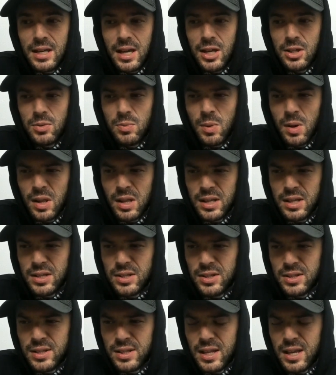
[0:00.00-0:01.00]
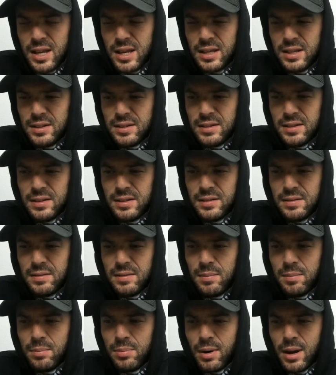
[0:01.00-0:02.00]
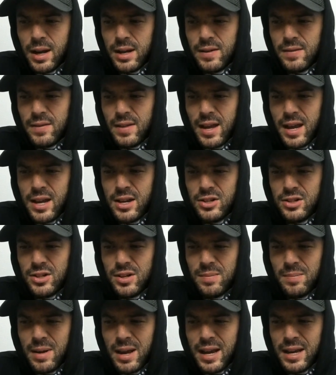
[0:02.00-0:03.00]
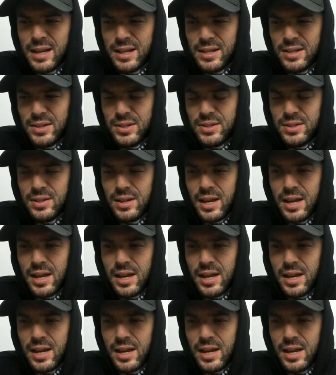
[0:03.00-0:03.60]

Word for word: as well as the Bride of the Ancient Magus,